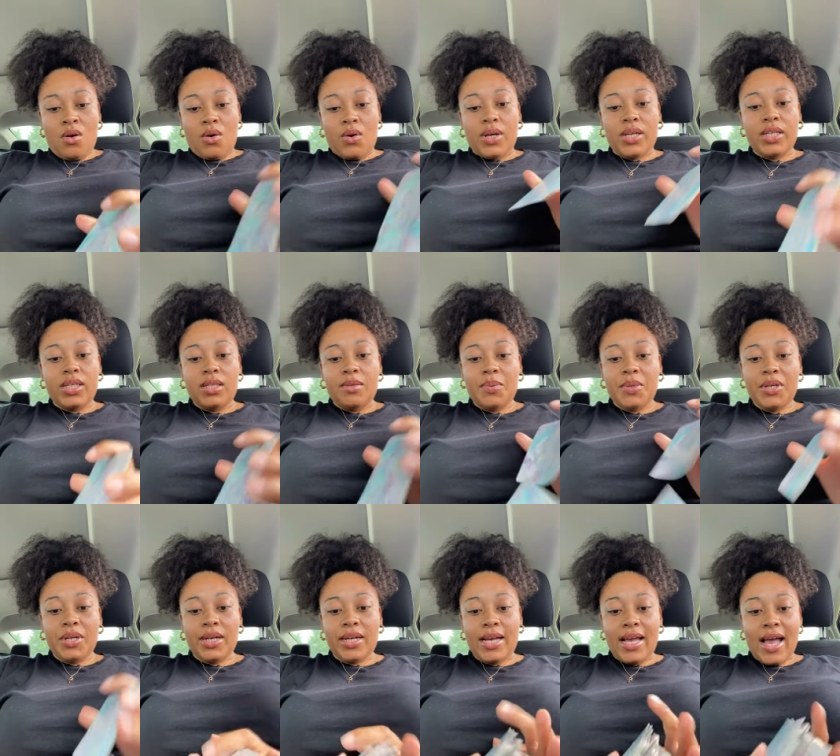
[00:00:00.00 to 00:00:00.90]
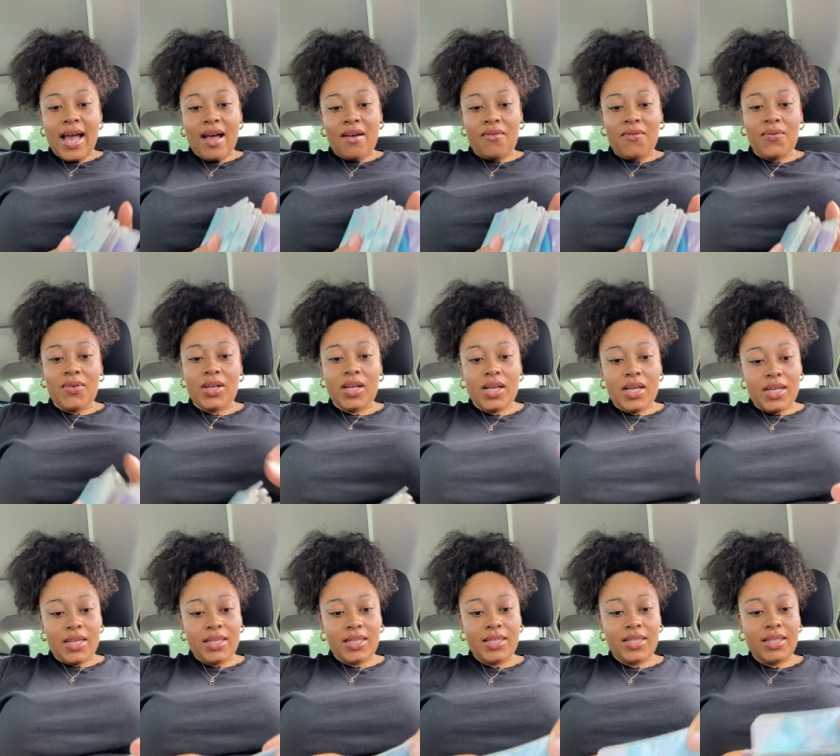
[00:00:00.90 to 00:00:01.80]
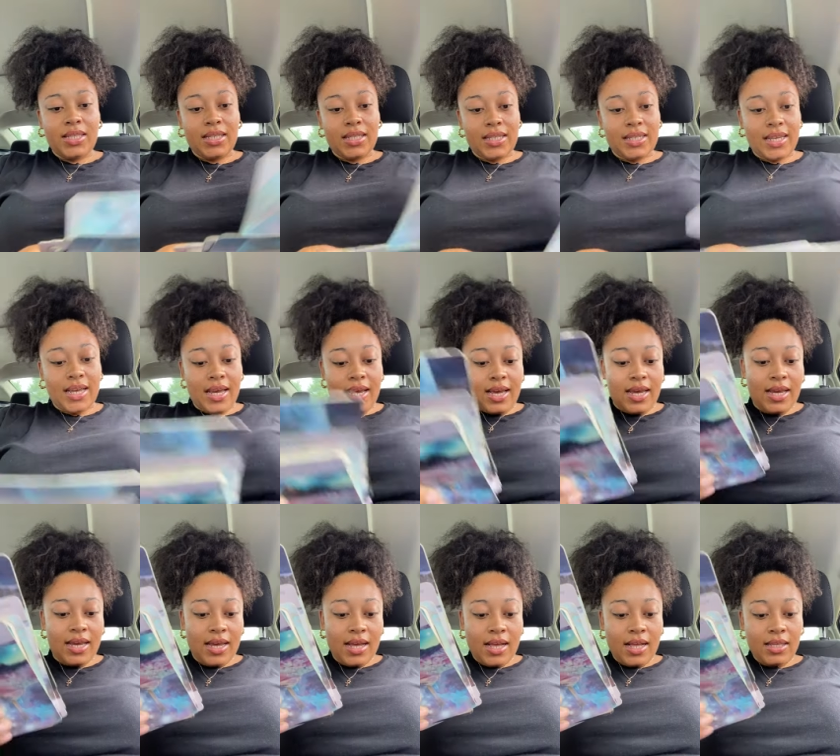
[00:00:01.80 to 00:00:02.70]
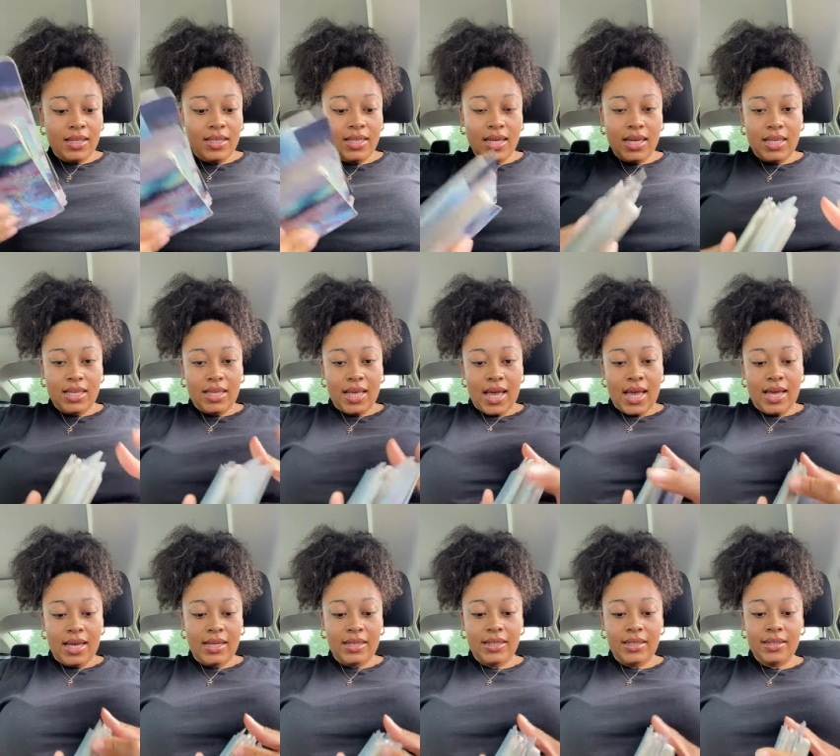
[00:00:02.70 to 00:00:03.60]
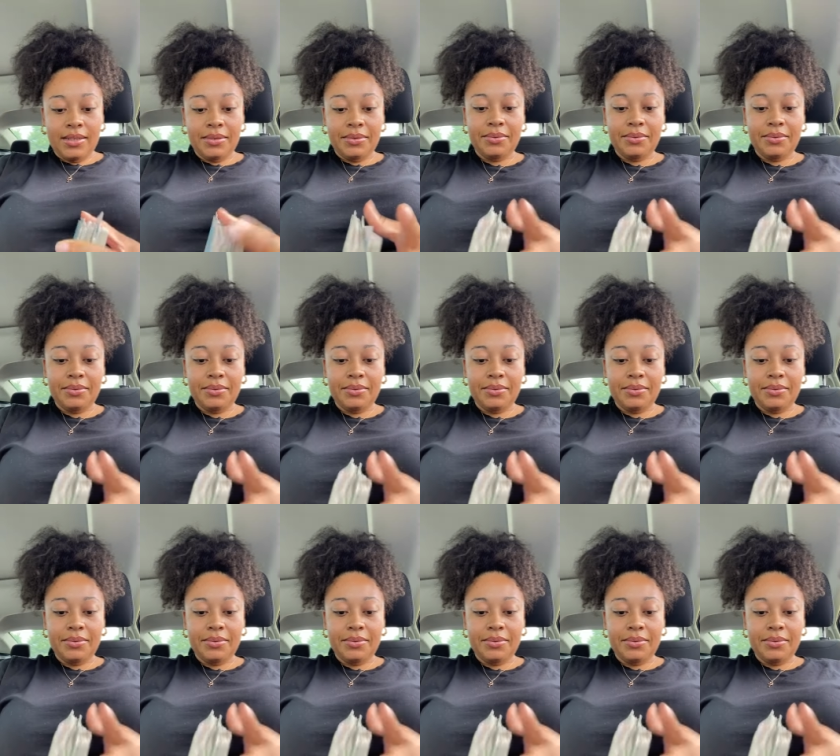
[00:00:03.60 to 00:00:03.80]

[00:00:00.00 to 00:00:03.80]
What spirit got for us today? I'll take that.